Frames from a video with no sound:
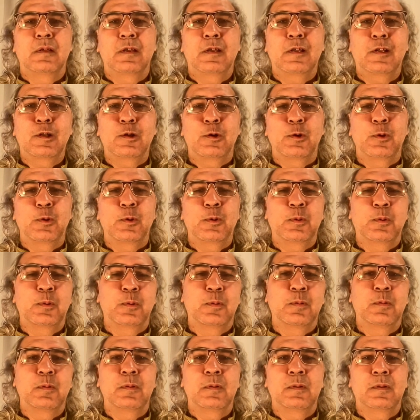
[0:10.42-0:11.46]
Hello,
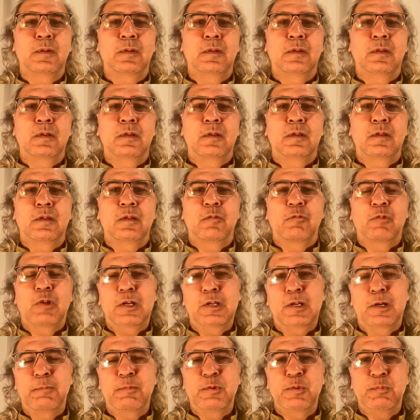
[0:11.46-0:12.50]

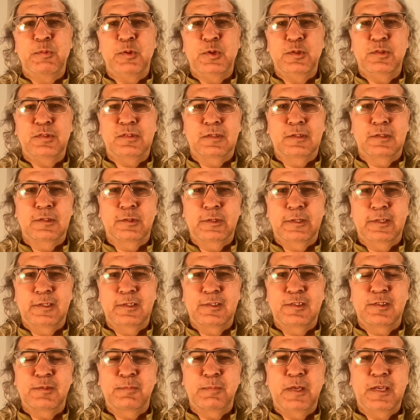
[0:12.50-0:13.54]
welcome to
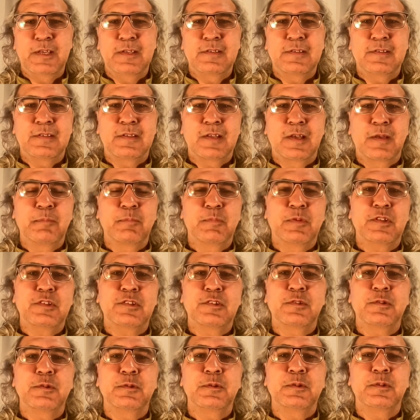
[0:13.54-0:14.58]
Postcolonial Space. I'm
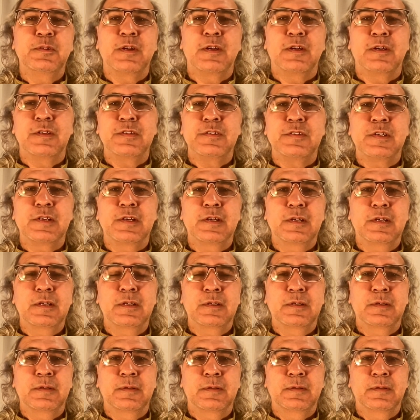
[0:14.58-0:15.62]
Masood Raja,
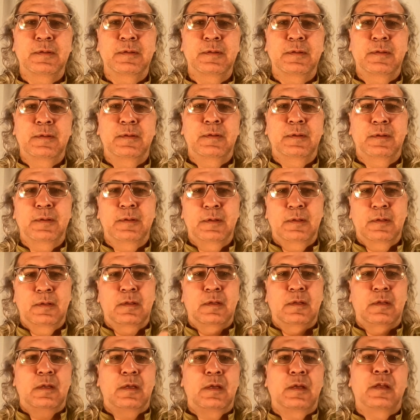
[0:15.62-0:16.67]

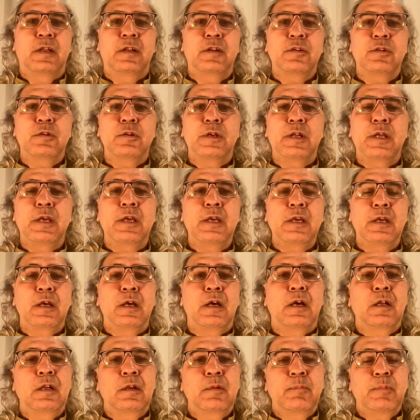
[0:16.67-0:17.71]
and today
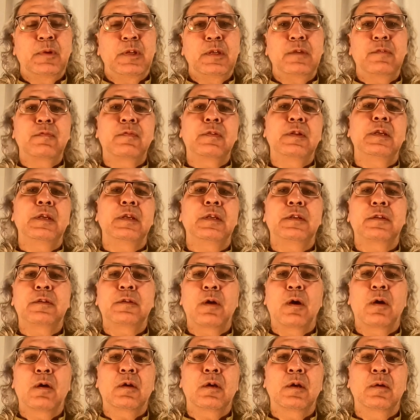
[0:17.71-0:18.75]
I'll briefly
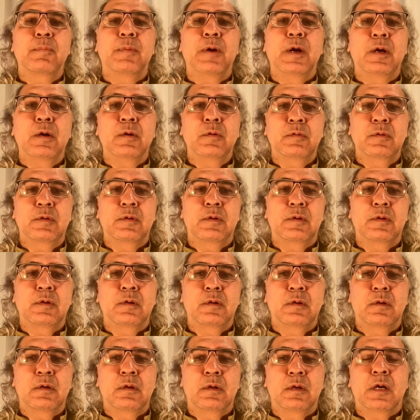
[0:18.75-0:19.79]
talk about
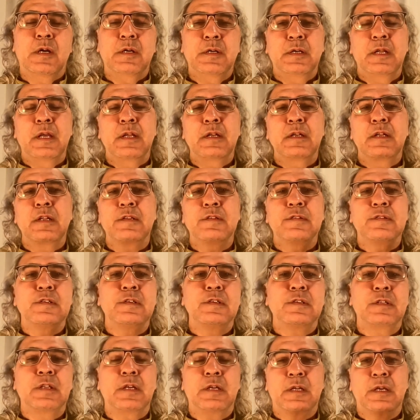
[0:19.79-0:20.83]
a tendency
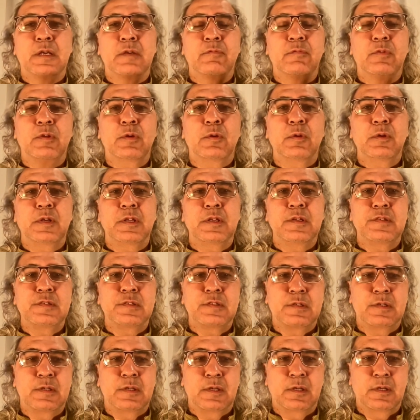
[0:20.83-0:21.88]
that I've
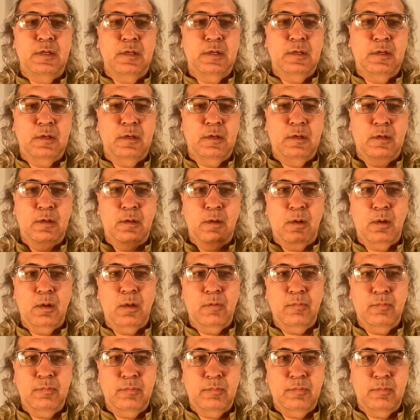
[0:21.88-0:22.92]
noticed in a lot
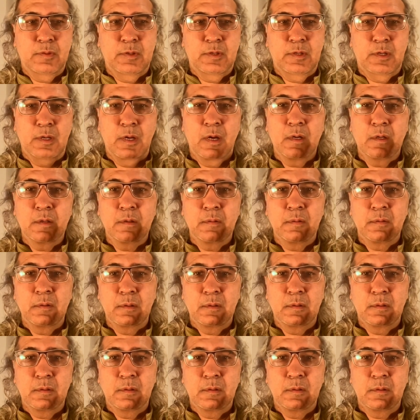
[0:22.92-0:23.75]
of young